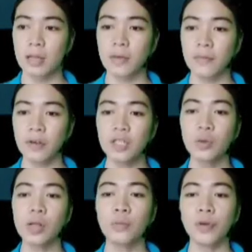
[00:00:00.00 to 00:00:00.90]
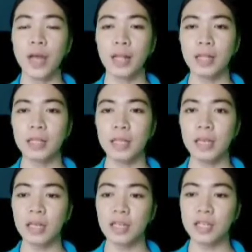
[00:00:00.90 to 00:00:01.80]
The virtual
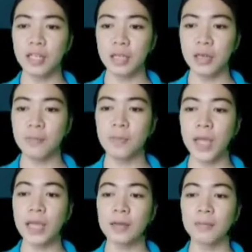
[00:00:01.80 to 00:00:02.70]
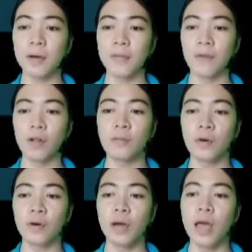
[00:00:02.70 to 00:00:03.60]
reality initiative taken by
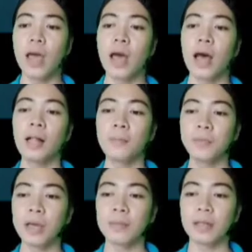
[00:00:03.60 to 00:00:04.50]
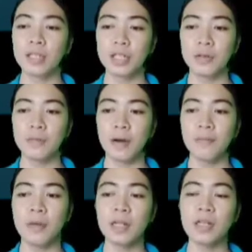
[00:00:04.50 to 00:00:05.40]
Volvo helped them achieve
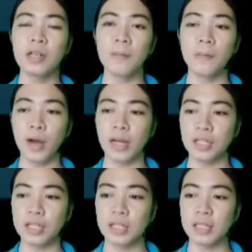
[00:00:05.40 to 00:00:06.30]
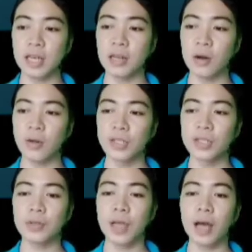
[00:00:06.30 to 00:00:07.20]
1 million impressions, and
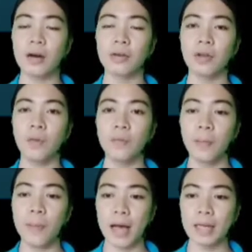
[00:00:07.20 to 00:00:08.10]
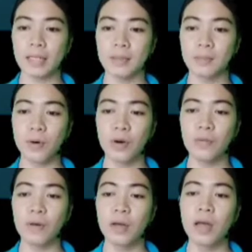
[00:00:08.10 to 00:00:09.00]
also the out-of-the-box
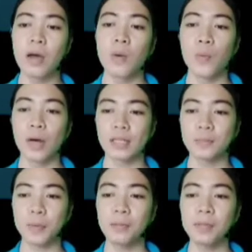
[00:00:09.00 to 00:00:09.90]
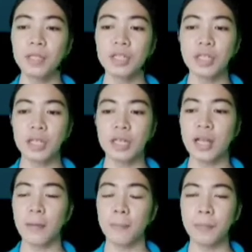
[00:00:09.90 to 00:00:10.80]
mode was published in
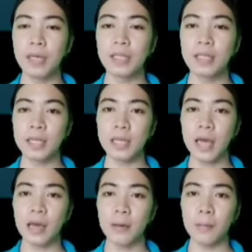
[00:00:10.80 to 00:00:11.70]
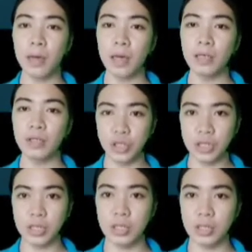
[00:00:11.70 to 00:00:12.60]
the
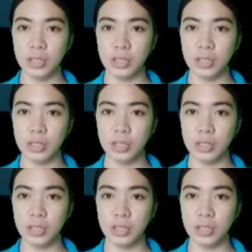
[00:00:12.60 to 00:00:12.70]
PCMAG.